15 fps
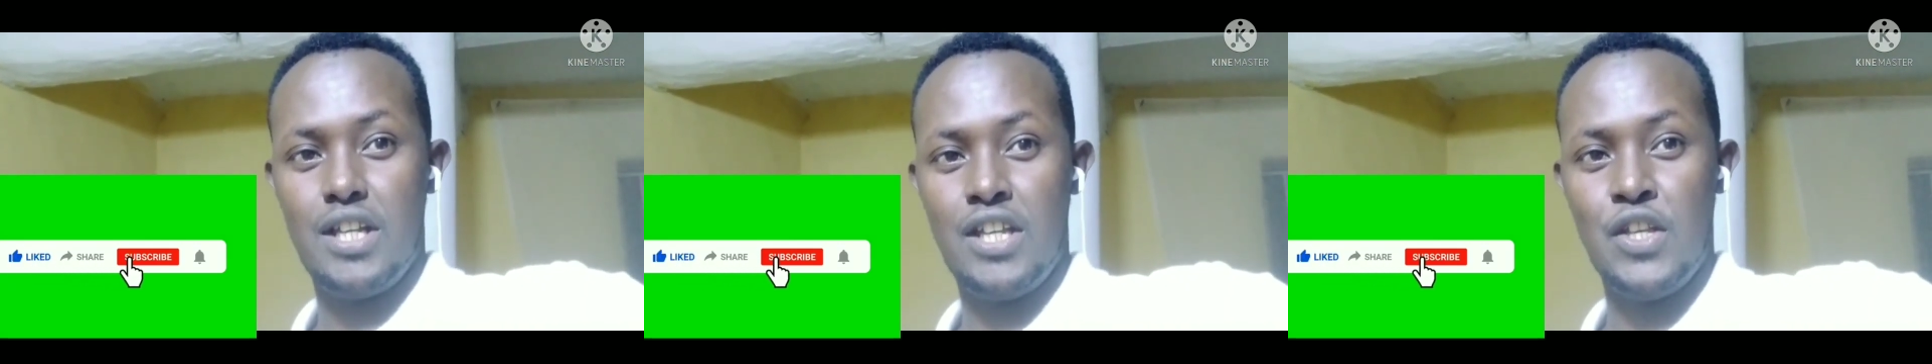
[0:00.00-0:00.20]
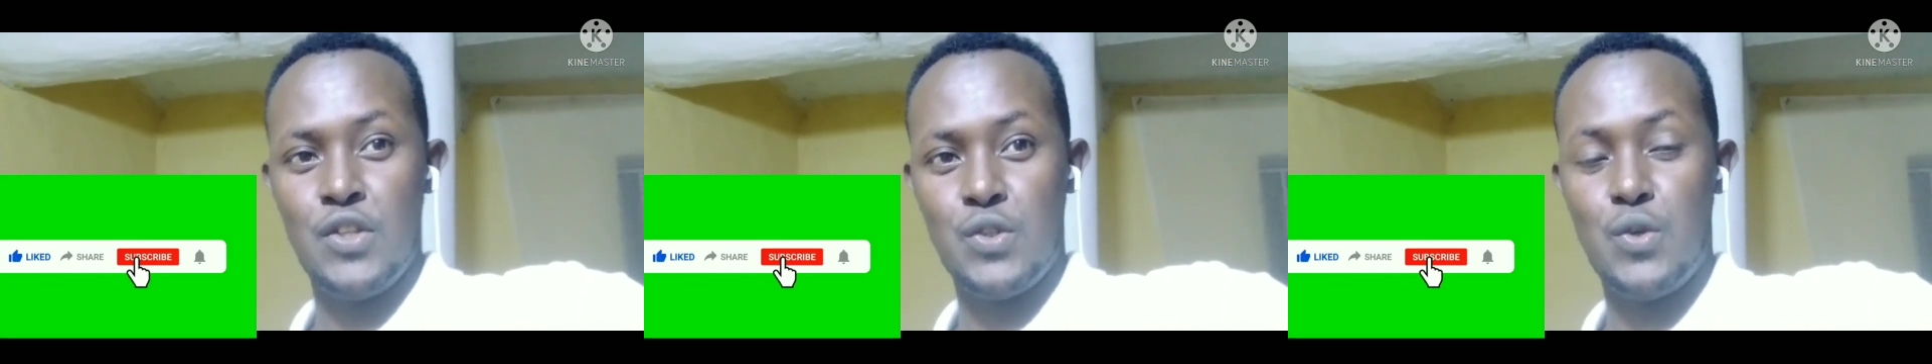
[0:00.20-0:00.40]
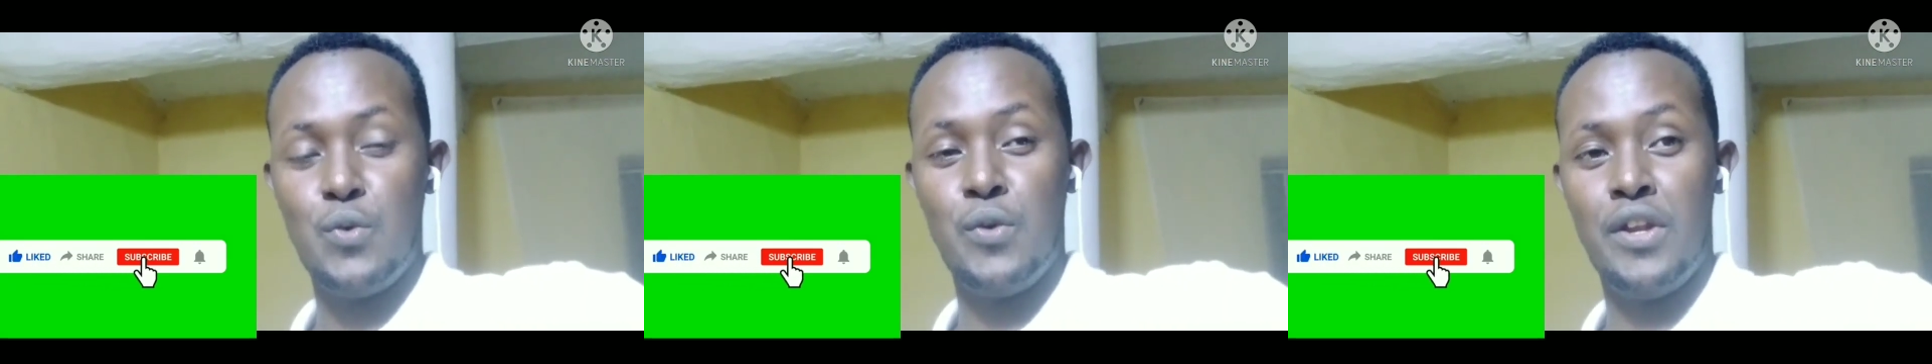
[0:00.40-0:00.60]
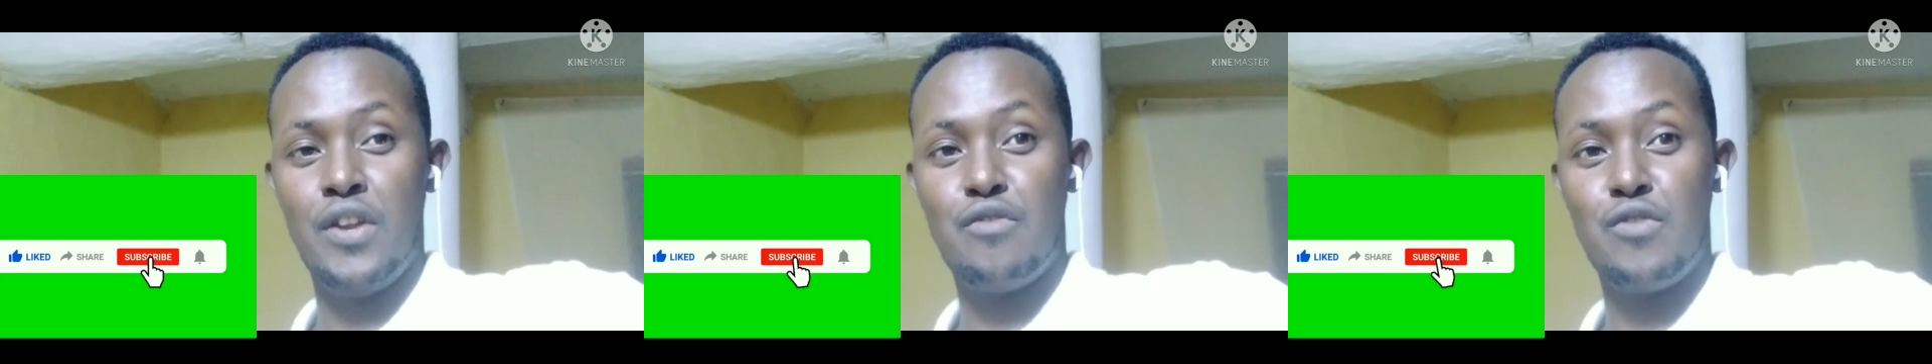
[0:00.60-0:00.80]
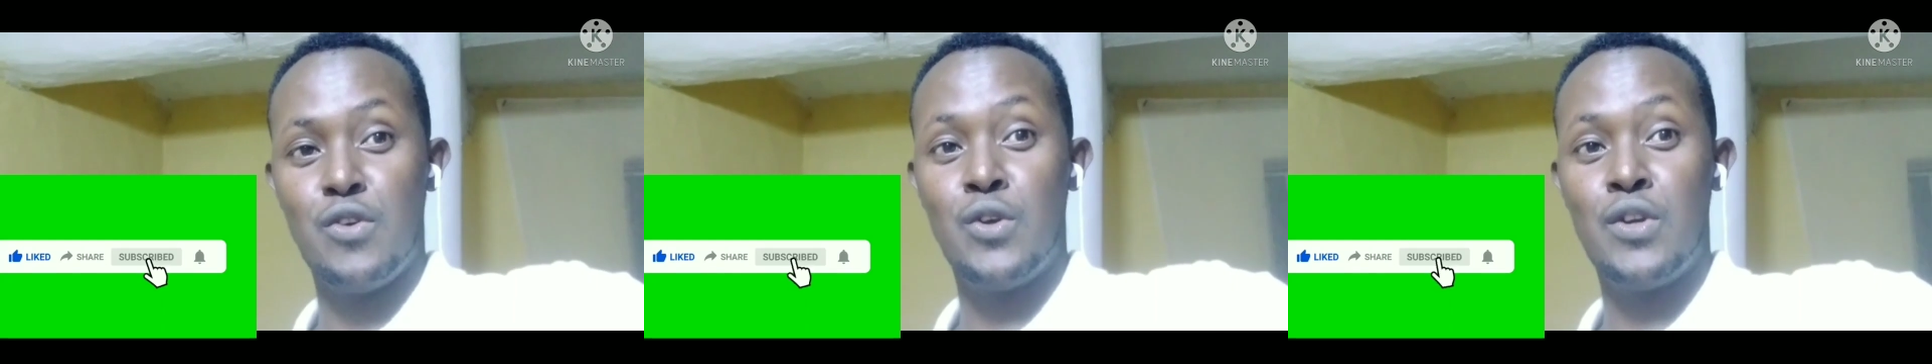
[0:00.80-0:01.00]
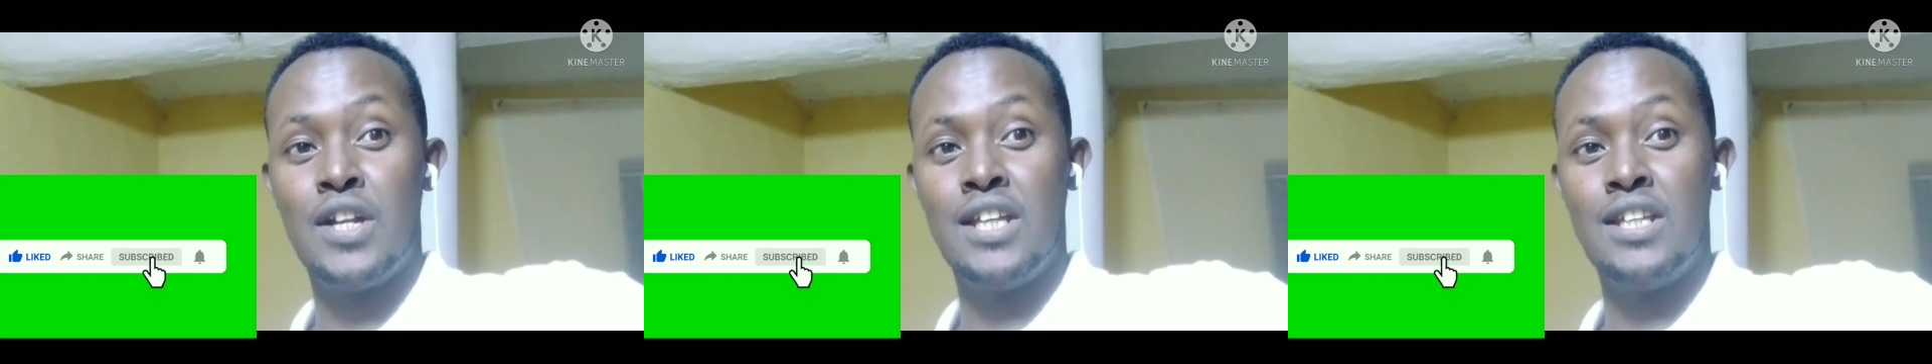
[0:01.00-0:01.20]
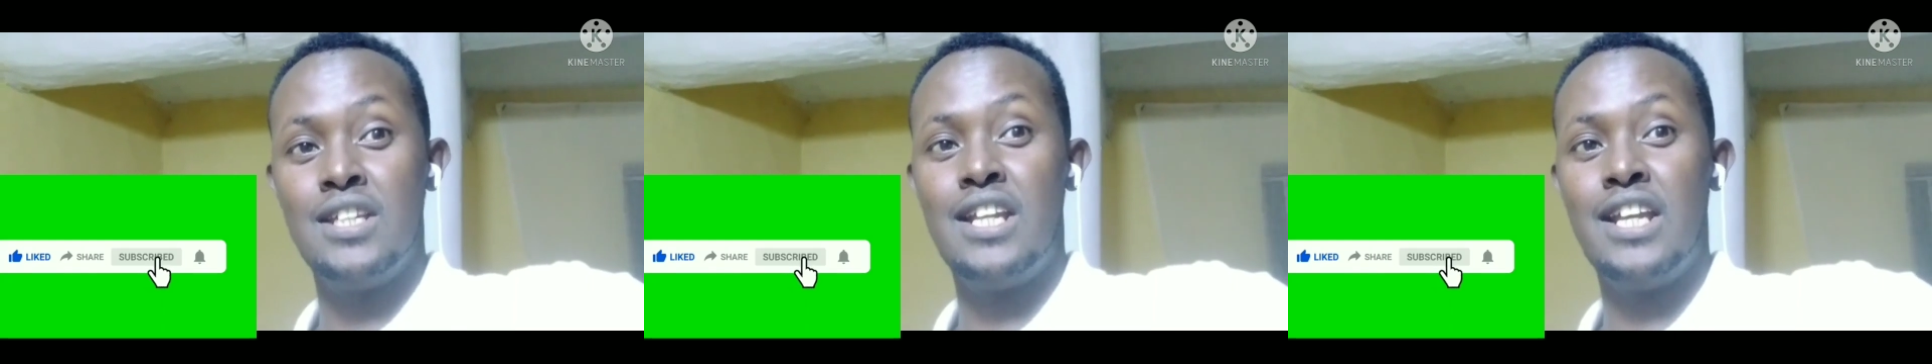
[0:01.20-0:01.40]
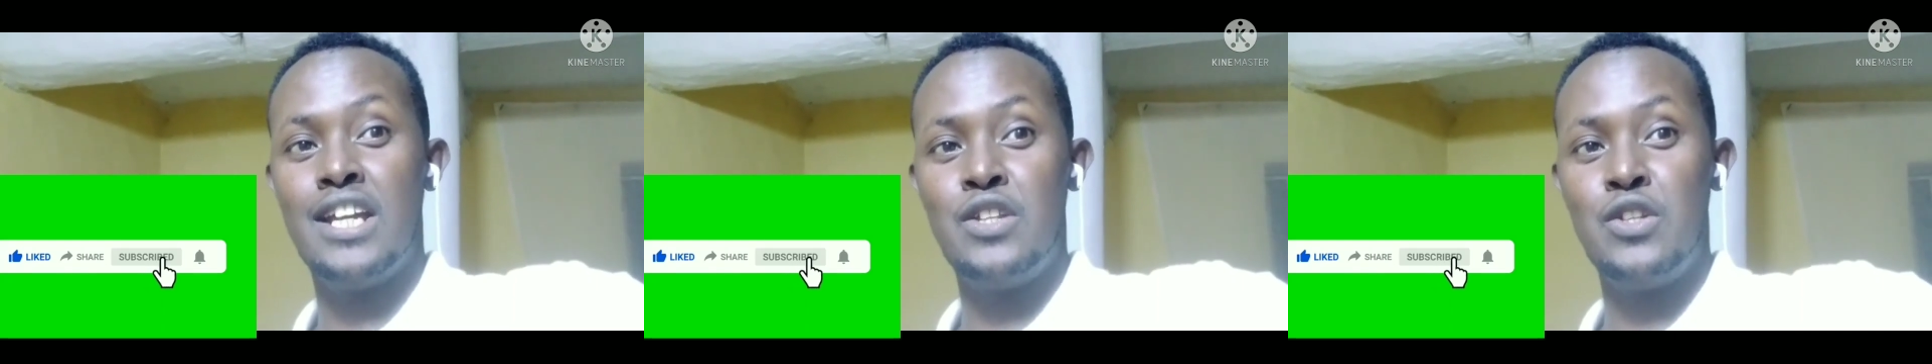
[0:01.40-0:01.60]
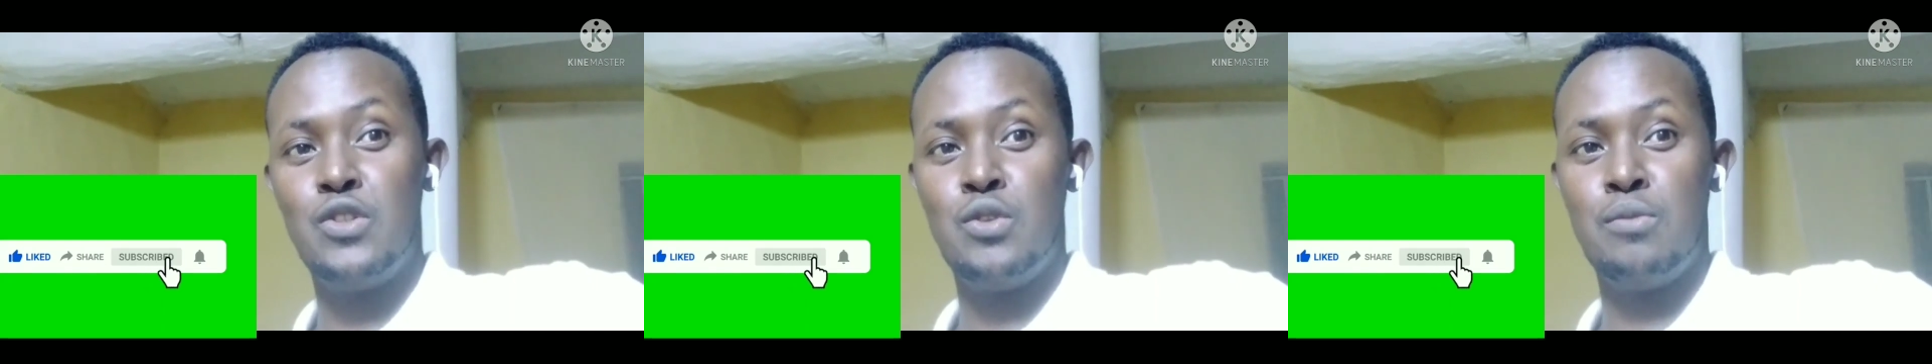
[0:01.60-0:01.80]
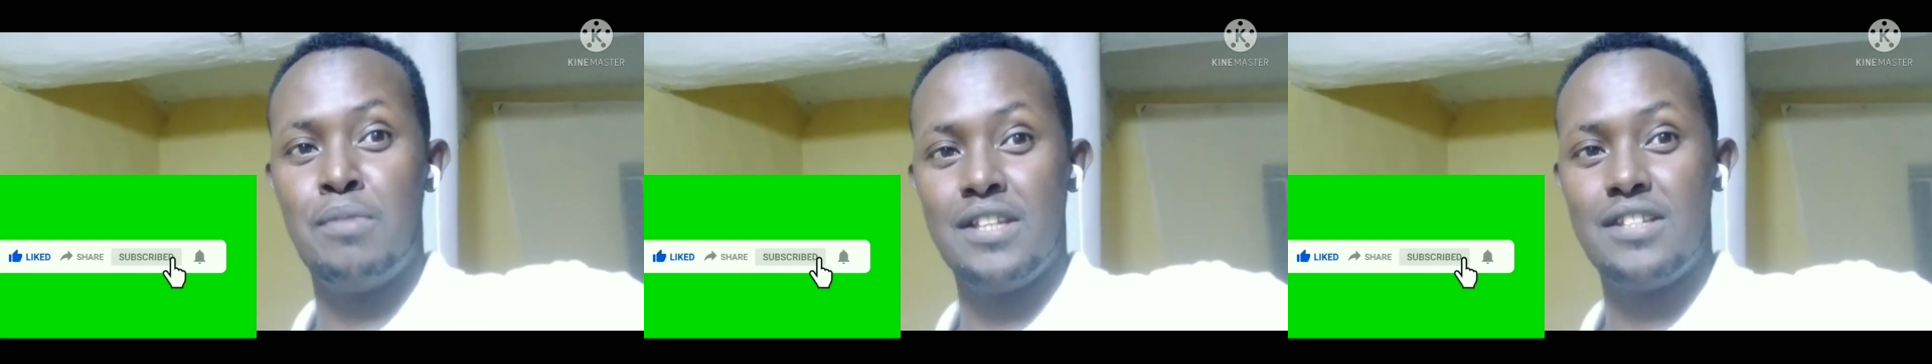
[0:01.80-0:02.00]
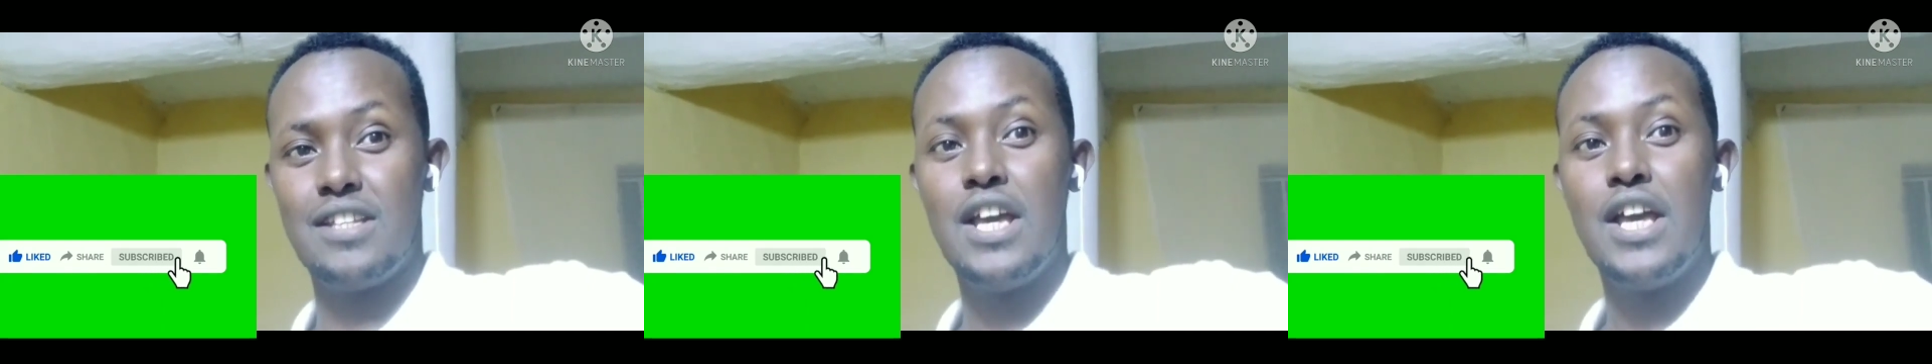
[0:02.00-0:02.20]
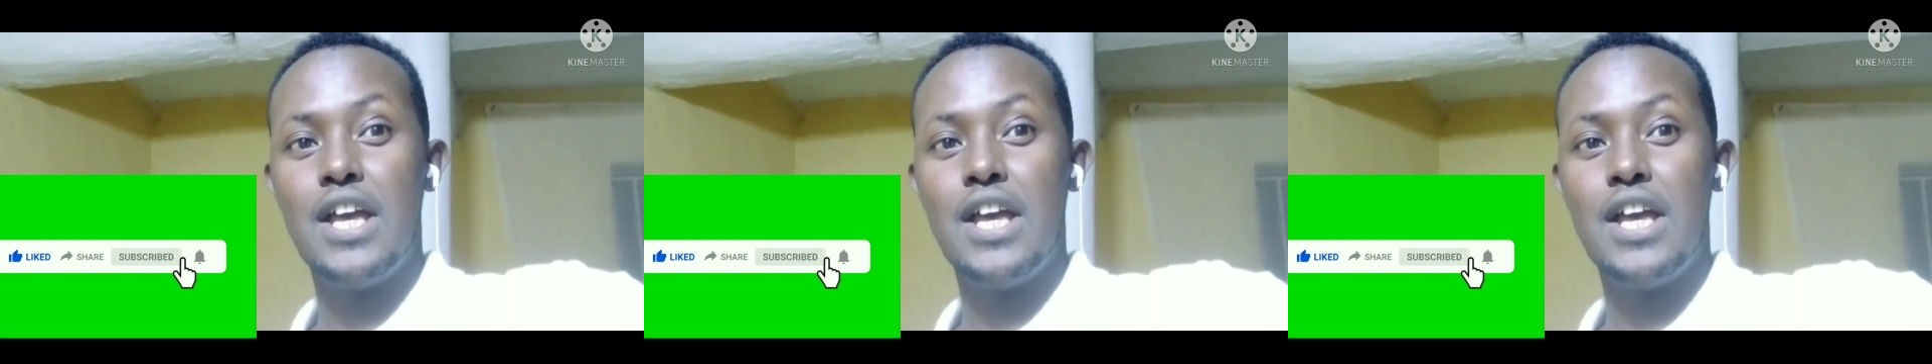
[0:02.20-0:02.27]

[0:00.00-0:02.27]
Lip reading: he's doing for Nigerian YouTubers?